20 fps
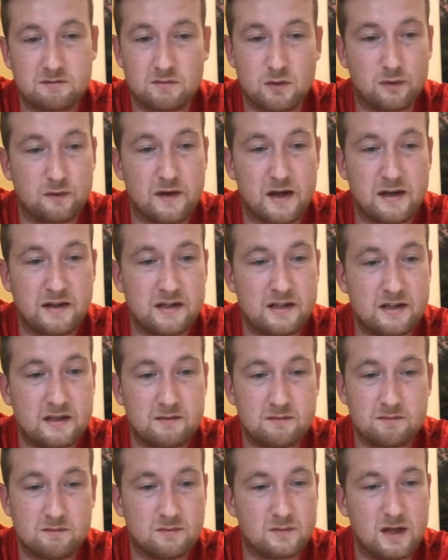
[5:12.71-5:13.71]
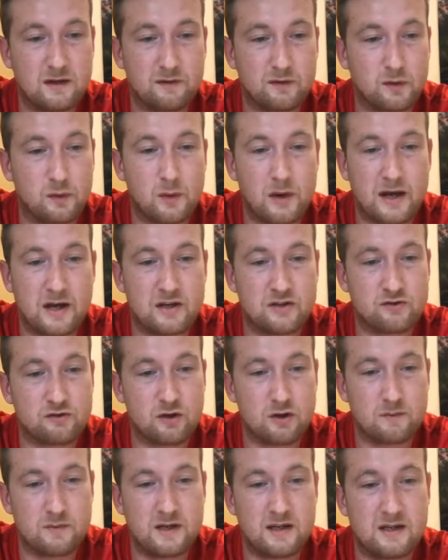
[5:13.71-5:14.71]
of any level or age
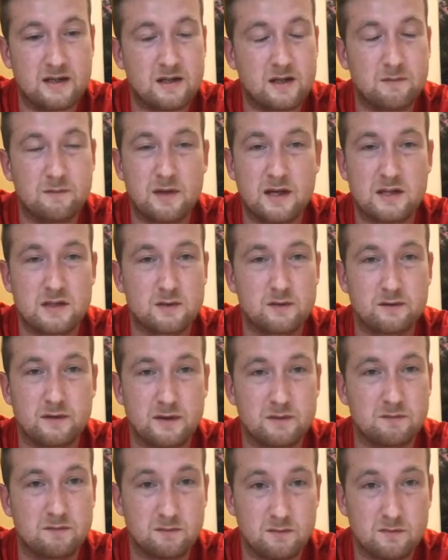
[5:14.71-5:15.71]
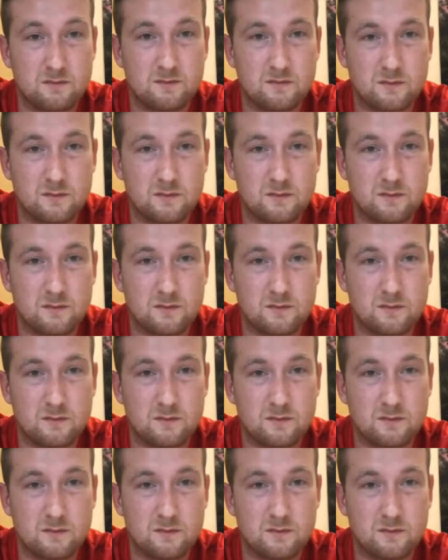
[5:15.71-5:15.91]
group he competes within